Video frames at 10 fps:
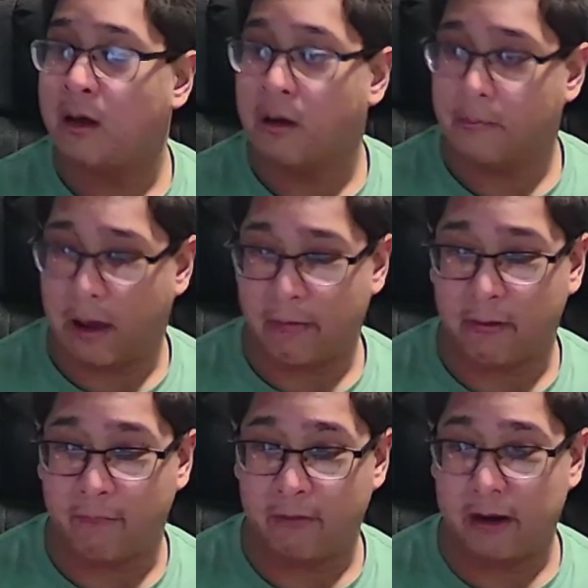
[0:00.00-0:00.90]
That's
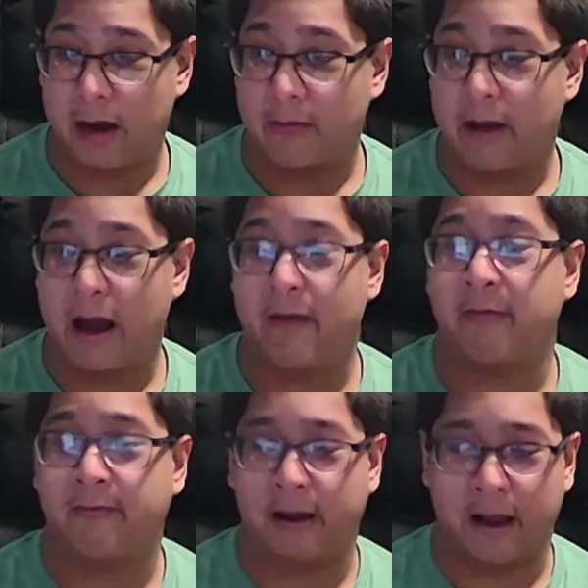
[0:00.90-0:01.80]
all for now, guys.
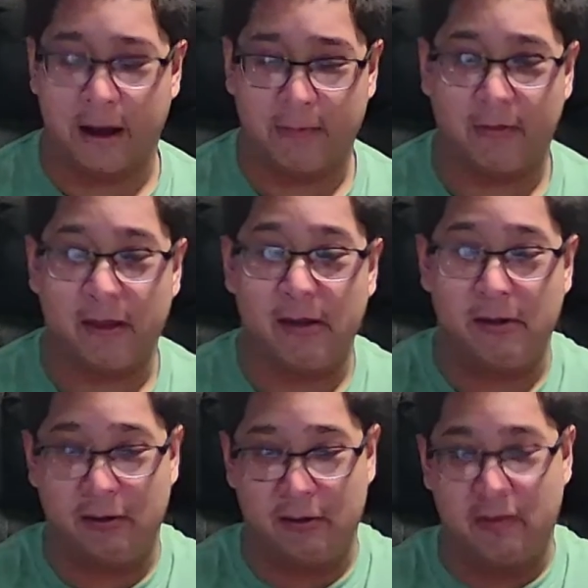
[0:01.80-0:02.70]
Check out
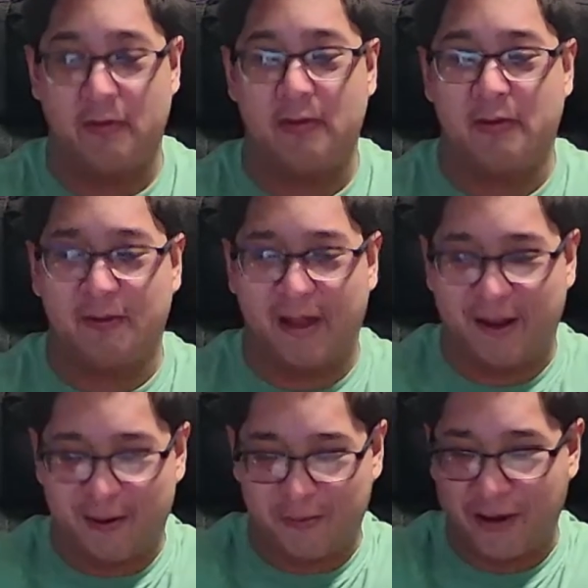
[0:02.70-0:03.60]
these
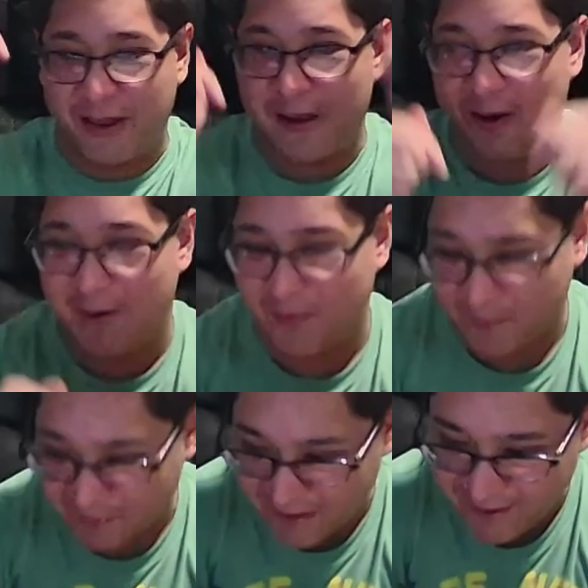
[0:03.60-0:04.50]
Laker
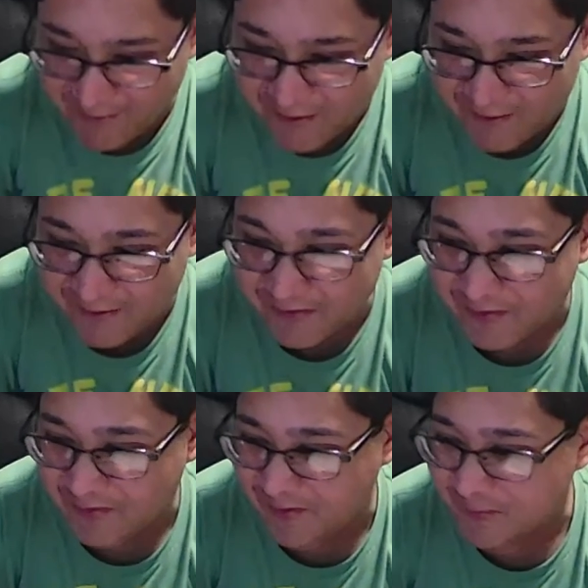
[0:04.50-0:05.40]
videos and other good
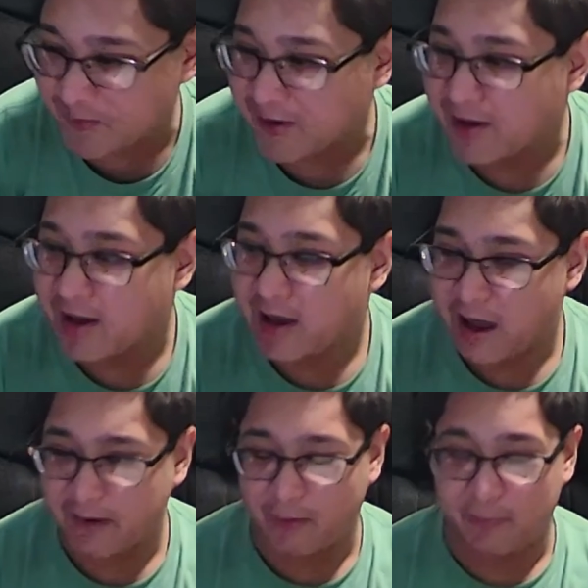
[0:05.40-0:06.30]
stuff.
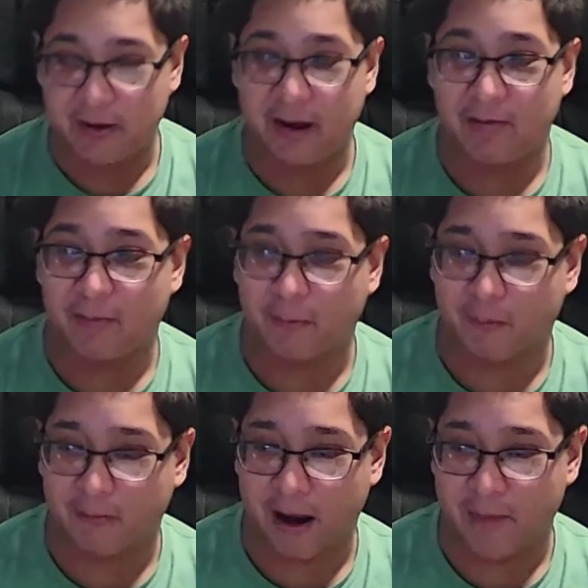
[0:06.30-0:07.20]
And don't forget to
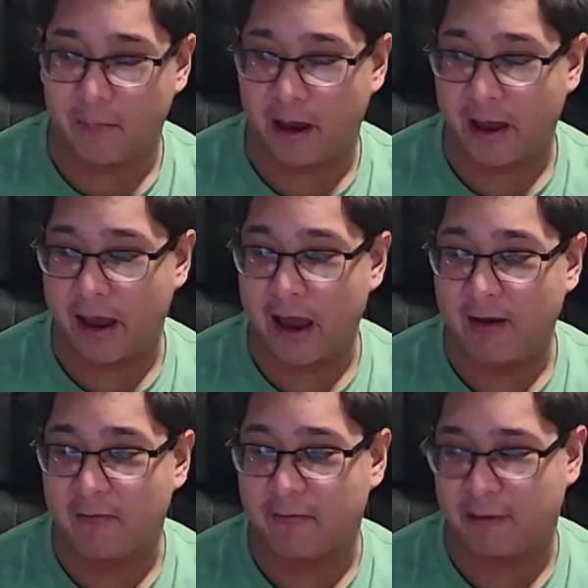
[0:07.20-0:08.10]
subscribe, like,
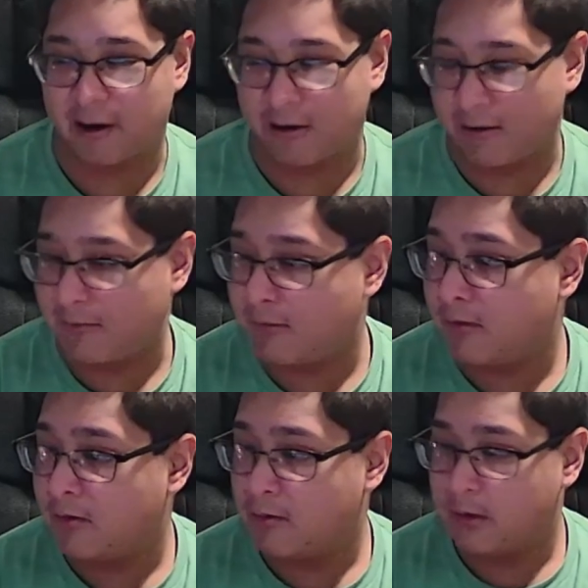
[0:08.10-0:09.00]
and share.
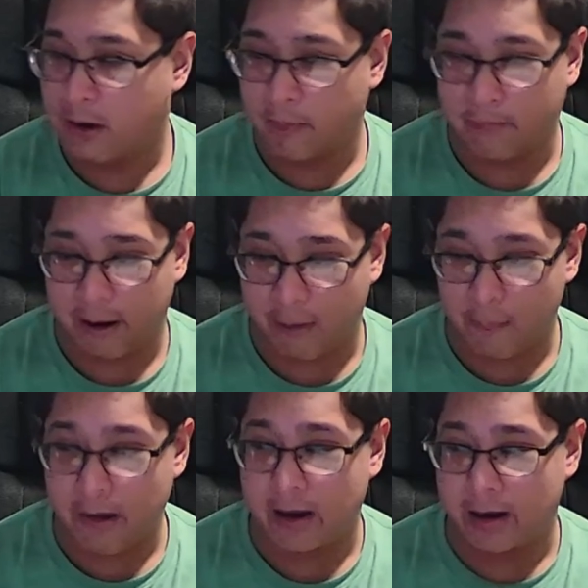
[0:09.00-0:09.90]
It will help
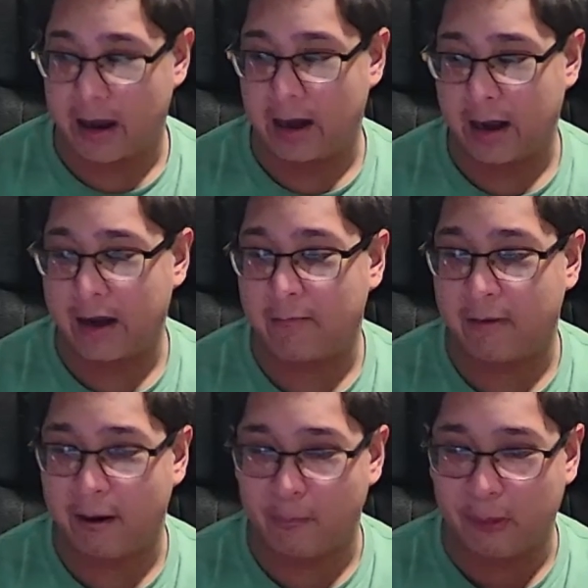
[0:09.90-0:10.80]
me a lot, and it will
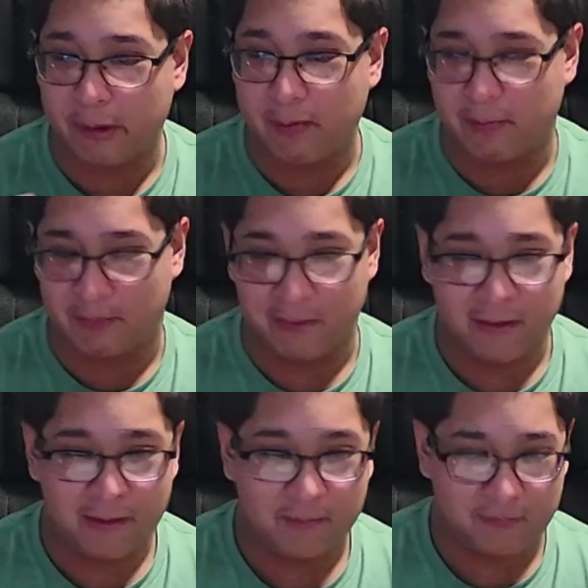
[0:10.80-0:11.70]
help you
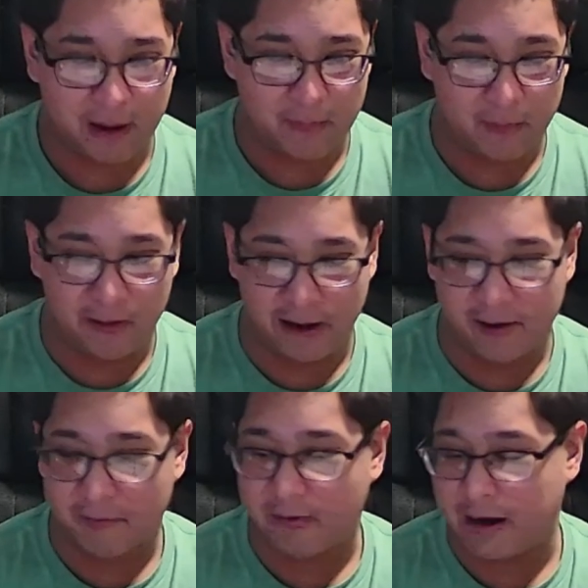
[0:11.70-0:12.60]
find more
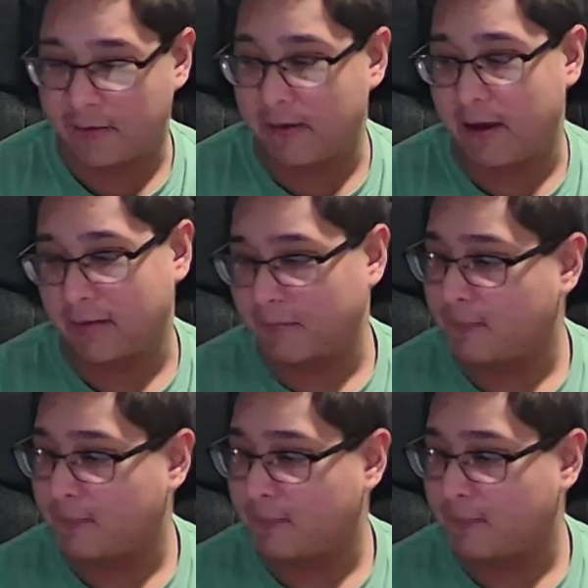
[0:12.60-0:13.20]
Lakers content.